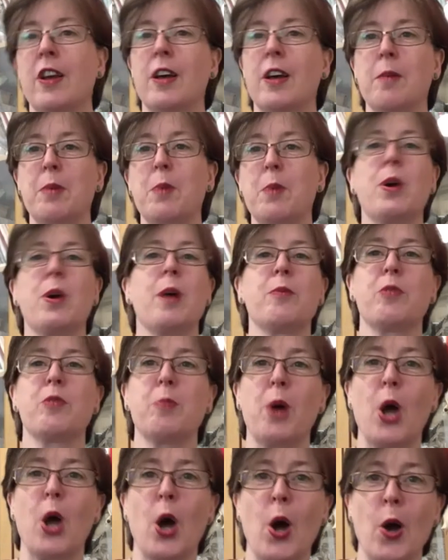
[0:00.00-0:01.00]
People come to
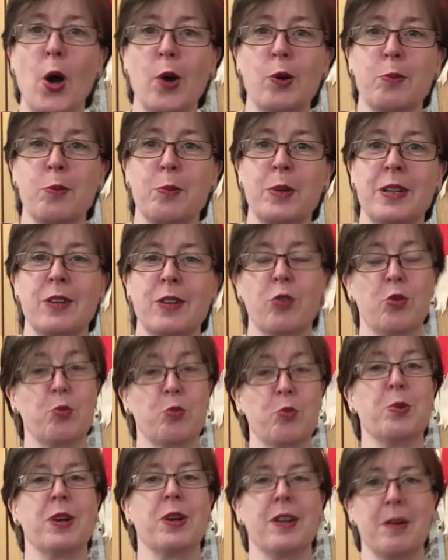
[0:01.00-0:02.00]
my home,
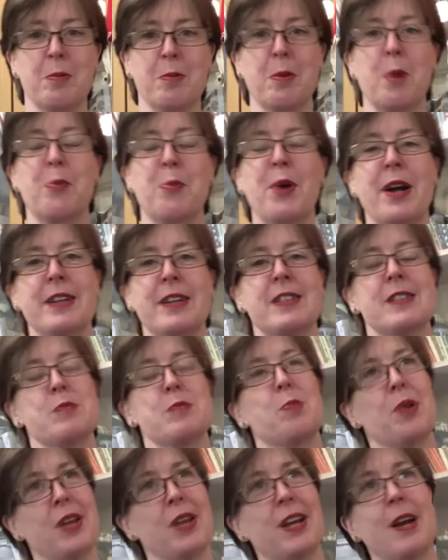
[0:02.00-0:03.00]
albeit in my practice,
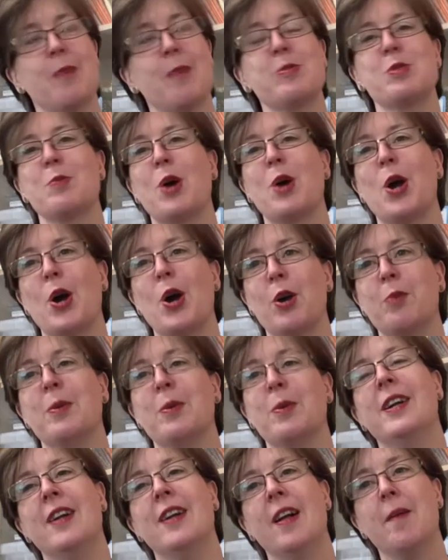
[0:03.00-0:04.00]
but they come to my home
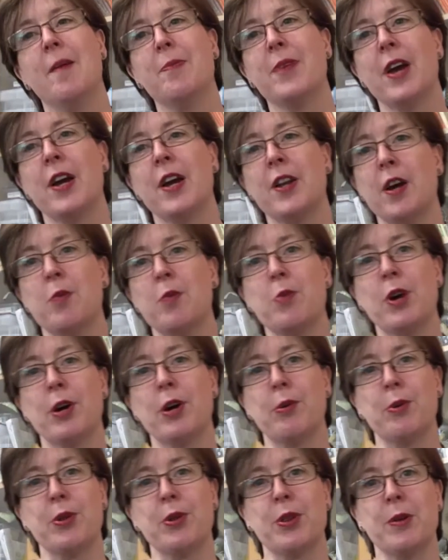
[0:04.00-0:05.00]
and I
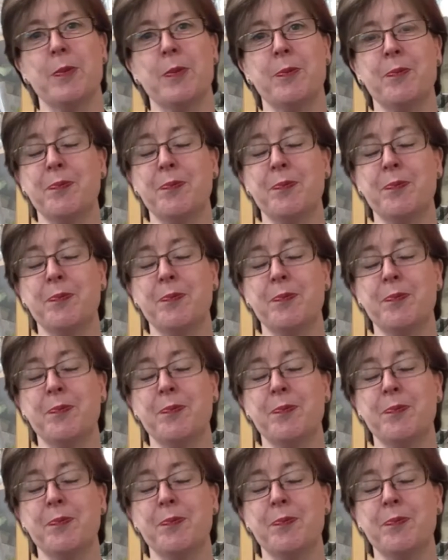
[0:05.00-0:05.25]
work with them.